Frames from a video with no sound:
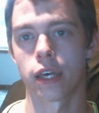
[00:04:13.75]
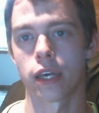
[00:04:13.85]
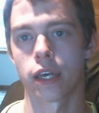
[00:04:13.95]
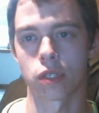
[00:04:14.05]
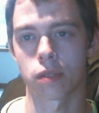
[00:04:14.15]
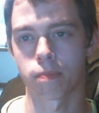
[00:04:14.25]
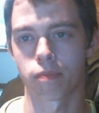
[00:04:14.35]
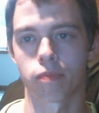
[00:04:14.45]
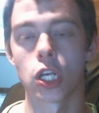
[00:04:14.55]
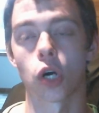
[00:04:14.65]
and it was,
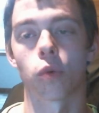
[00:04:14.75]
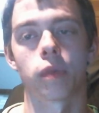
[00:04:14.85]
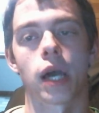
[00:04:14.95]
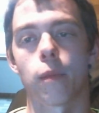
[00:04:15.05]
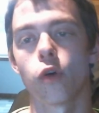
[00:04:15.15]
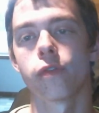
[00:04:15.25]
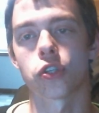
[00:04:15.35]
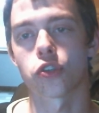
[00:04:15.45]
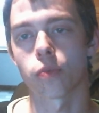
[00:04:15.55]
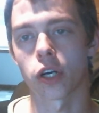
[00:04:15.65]
you know, not
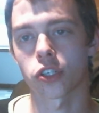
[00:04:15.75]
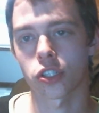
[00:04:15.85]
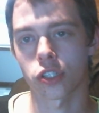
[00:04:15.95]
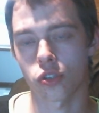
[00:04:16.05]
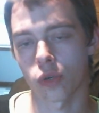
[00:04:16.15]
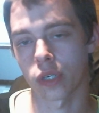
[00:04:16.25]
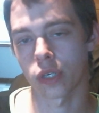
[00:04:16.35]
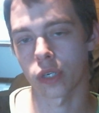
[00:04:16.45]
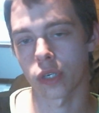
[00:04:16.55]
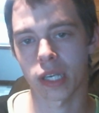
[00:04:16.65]
moving too much, so it
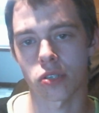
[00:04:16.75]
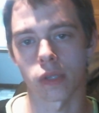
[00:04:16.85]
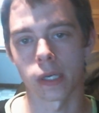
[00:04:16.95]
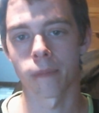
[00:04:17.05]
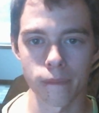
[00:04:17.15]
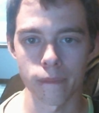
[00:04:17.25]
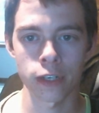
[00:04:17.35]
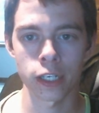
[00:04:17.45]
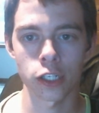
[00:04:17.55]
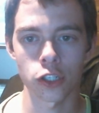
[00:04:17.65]
didn't pixel. I can't
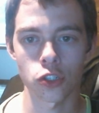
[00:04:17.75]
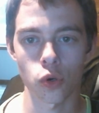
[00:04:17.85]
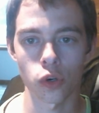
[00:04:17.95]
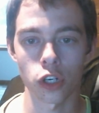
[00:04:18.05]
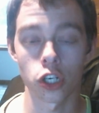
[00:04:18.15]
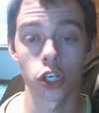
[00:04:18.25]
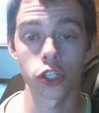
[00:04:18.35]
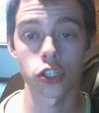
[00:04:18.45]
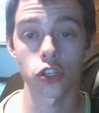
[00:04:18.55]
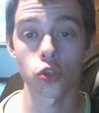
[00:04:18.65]
find a good, tutor
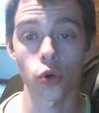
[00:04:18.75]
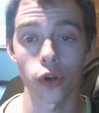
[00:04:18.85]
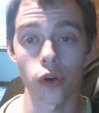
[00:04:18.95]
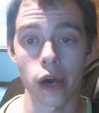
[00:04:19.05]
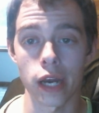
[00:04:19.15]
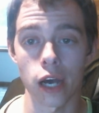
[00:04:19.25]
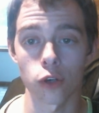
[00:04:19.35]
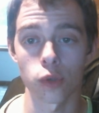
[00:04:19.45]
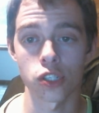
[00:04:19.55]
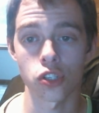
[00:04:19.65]
good tutorial on
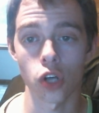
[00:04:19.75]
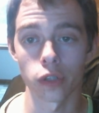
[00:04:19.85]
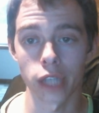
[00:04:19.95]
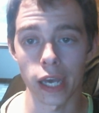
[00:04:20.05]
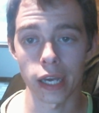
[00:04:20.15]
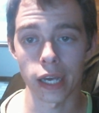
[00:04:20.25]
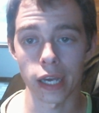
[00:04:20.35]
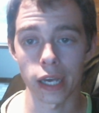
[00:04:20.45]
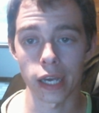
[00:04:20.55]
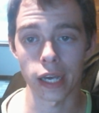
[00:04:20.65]
how to install
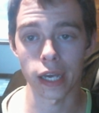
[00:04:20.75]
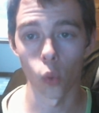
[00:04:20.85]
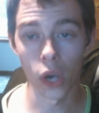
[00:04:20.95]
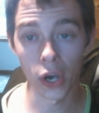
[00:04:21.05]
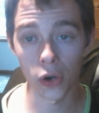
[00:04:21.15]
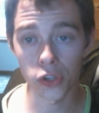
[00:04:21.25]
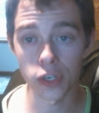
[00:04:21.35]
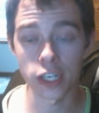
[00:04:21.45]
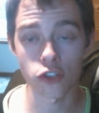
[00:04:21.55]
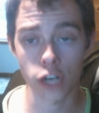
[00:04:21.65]
Dex. Well,
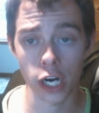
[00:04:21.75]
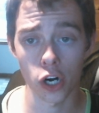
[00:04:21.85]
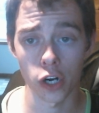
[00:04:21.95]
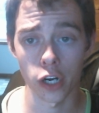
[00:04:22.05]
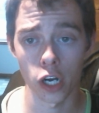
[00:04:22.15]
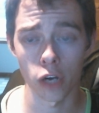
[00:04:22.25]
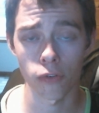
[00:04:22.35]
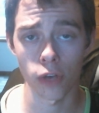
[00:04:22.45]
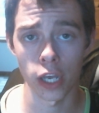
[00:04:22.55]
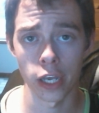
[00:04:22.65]
you didn't try hard
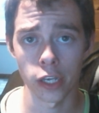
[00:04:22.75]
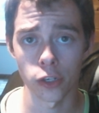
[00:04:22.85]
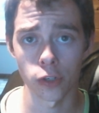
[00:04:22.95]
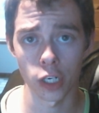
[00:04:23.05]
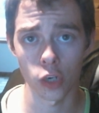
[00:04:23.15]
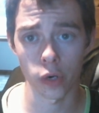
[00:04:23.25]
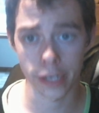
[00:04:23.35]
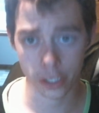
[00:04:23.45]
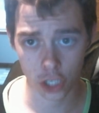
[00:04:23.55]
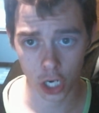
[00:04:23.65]
enough and you didn't go
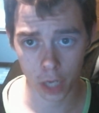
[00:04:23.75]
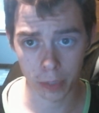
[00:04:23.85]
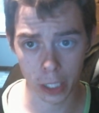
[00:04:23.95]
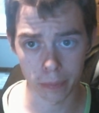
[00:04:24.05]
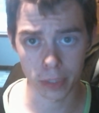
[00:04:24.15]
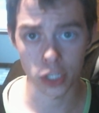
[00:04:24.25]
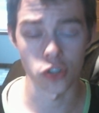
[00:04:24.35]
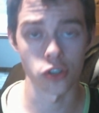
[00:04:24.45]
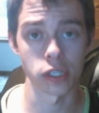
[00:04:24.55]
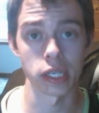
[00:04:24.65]
on Next Gen Update
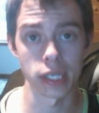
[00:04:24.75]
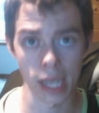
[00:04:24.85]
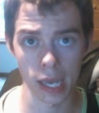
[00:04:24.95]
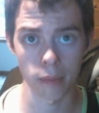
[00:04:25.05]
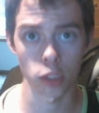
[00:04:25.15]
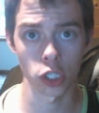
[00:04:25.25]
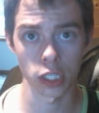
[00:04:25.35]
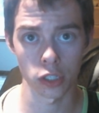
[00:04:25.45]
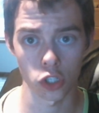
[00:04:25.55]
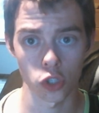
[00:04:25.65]
because there's a damn
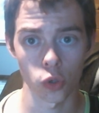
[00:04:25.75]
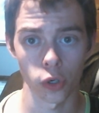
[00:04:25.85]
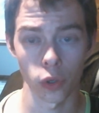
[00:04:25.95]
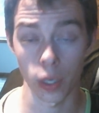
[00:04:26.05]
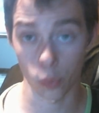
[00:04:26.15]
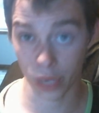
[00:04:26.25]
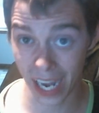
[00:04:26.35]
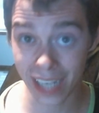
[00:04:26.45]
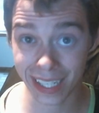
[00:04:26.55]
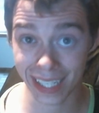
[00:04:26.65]
good tutorial. And
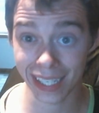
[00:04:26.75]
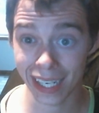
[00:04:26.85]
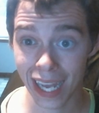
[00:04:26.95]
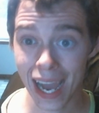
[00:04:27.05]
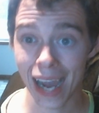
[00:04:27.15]
when I did it,